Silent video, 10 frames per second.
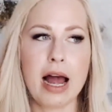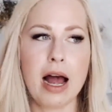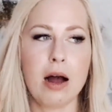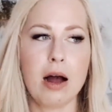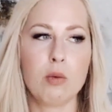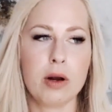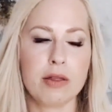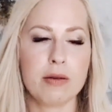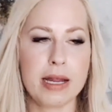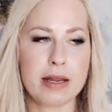one
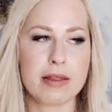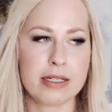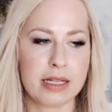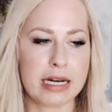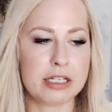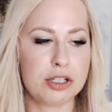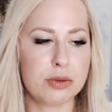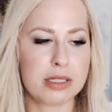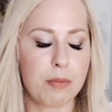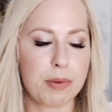of the main things that I do
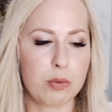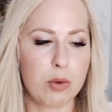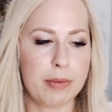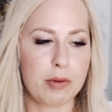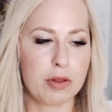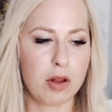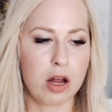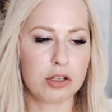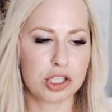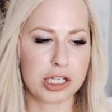is helping women with
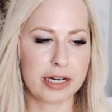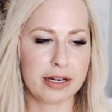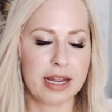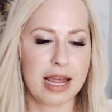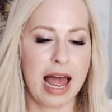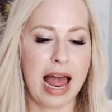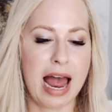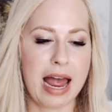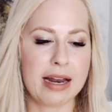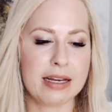launching.
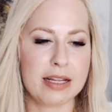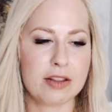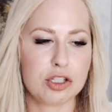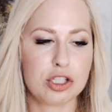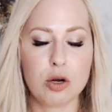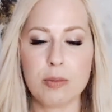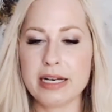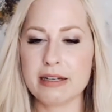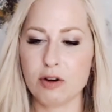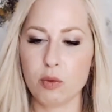And there's so
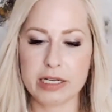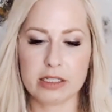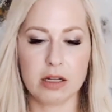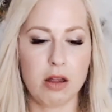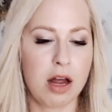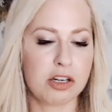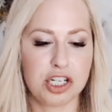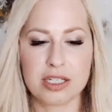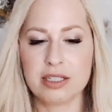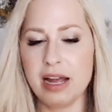many different ways to launch.
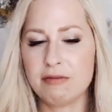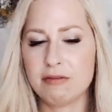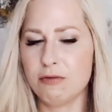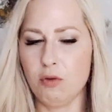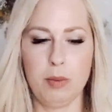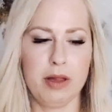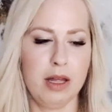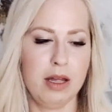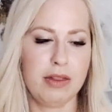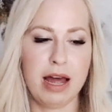Yes, I have a
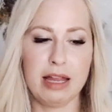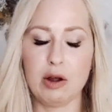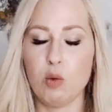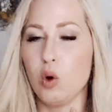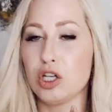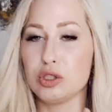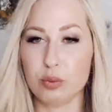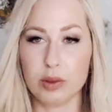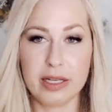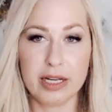formula that like works
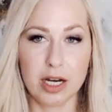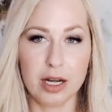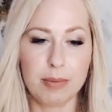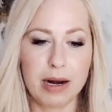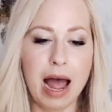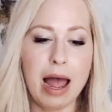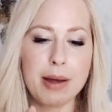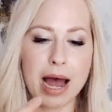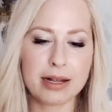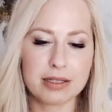really good, but
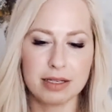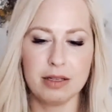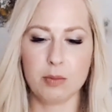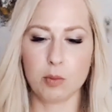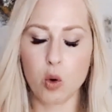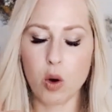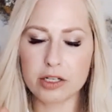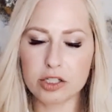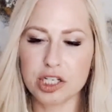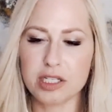I'm asking them
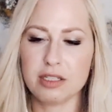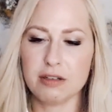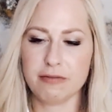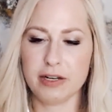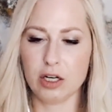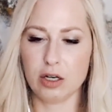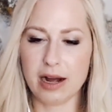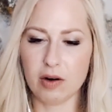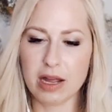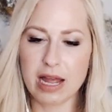questions to figure
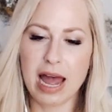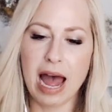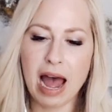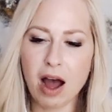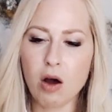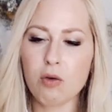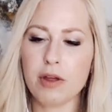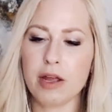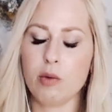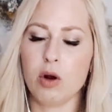out how
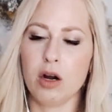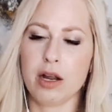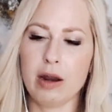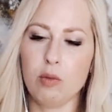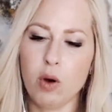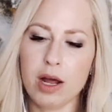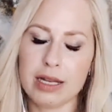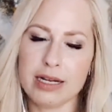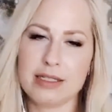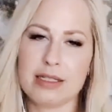they work and what
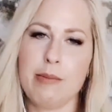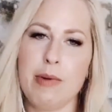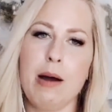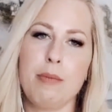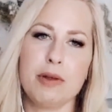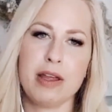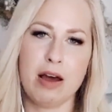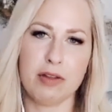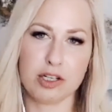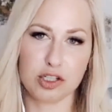lights them up with
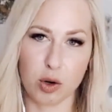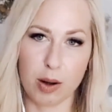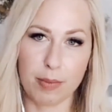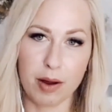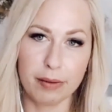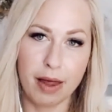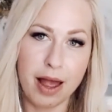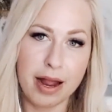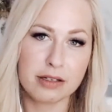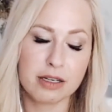how they show up
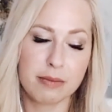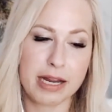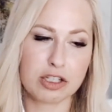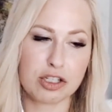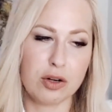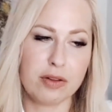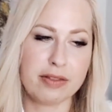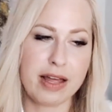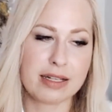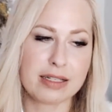online, to make sure that
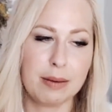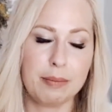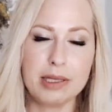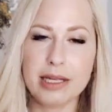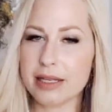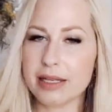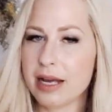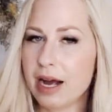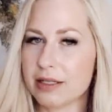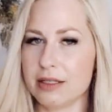that's completely
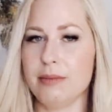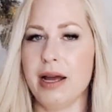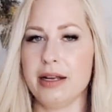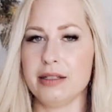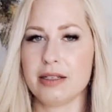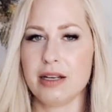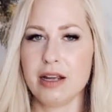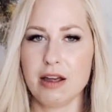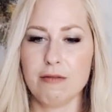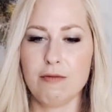customized
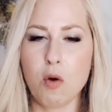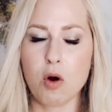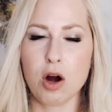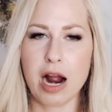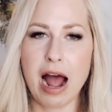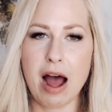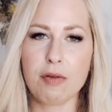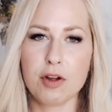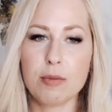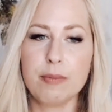for how
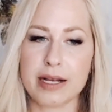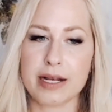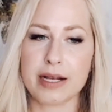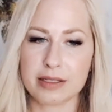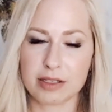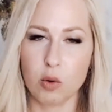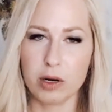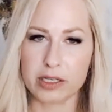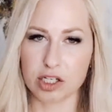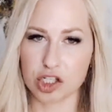they're best
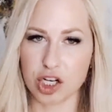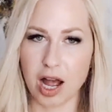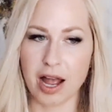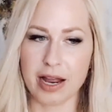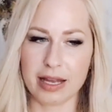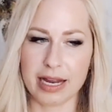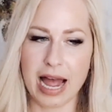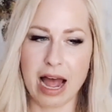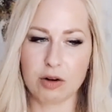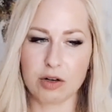going to shine, like
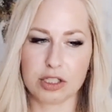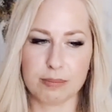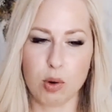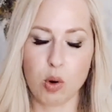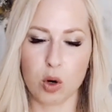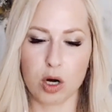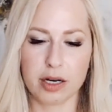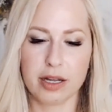how to support